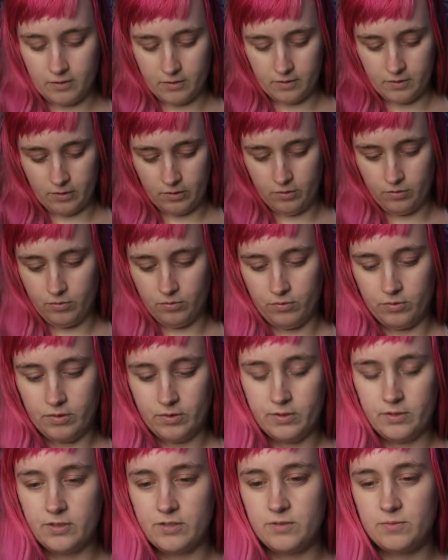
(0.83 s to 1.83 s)
Hello,
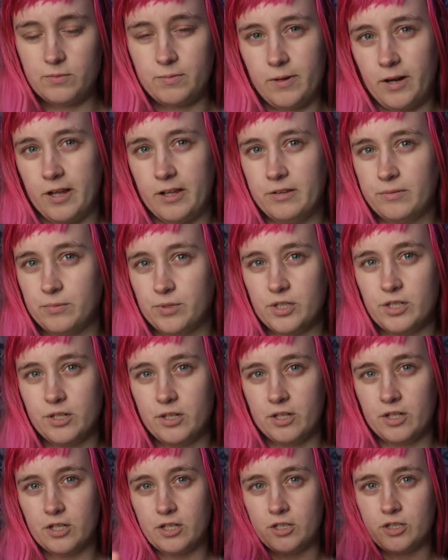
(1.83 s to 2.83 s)
this will probably
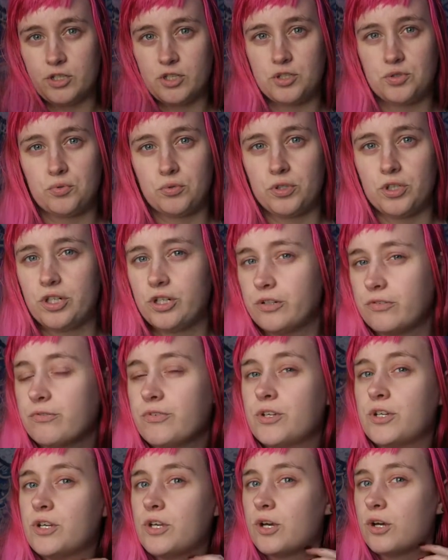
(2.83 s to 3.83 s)
be a shorter
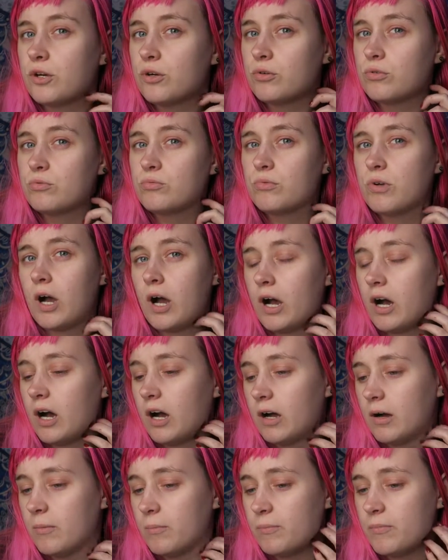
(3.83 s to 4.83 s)
video.
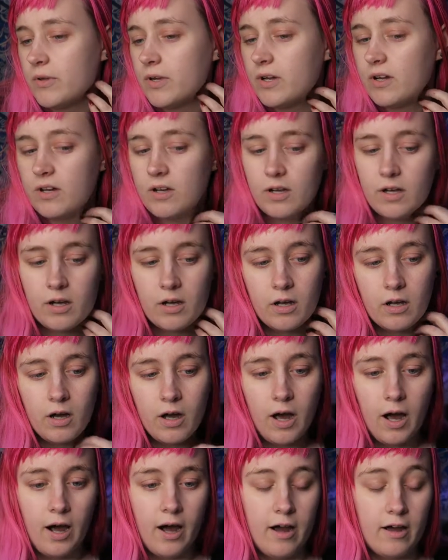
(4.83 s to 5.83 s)

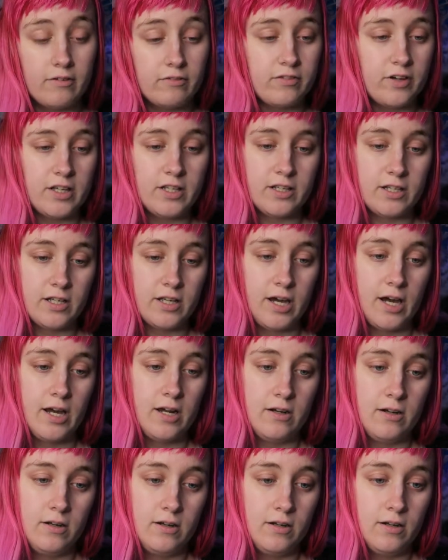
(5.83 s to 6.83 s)
I finally
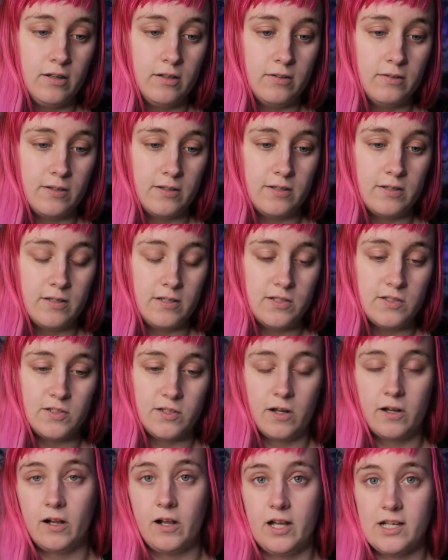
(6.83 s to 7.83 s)
got all the
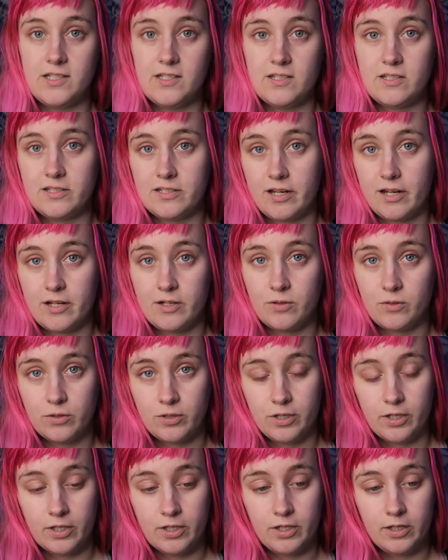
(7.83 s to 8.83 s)
sunglasses I
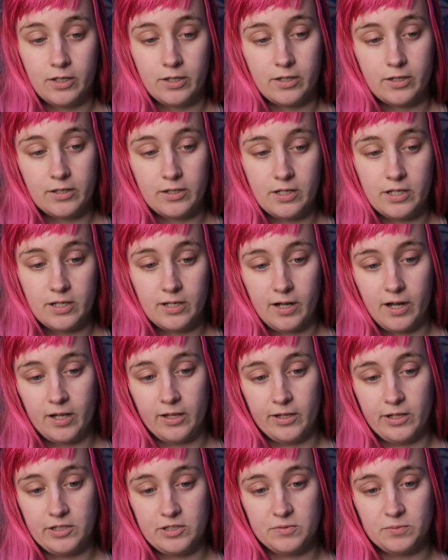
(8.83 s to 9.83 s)
ordered on the
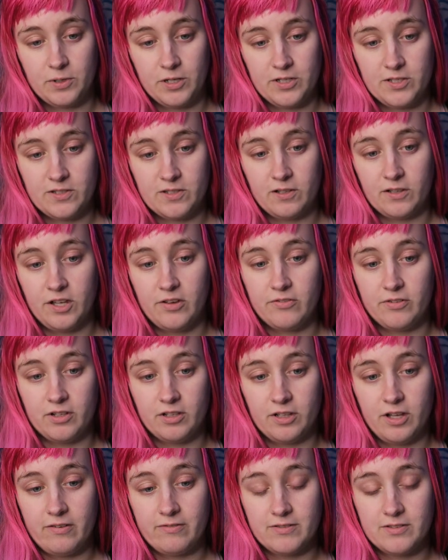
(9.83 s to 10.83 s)
AliExpress
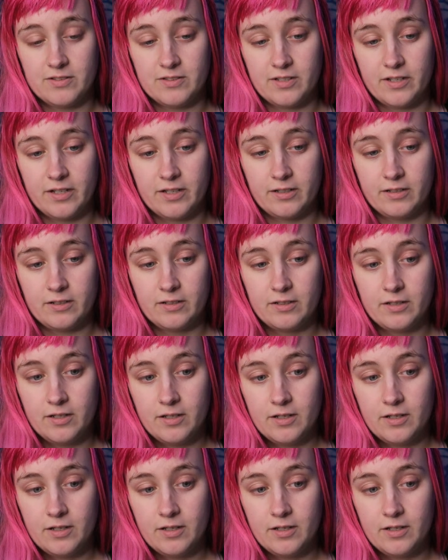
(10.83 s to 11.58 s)
11/11 sale.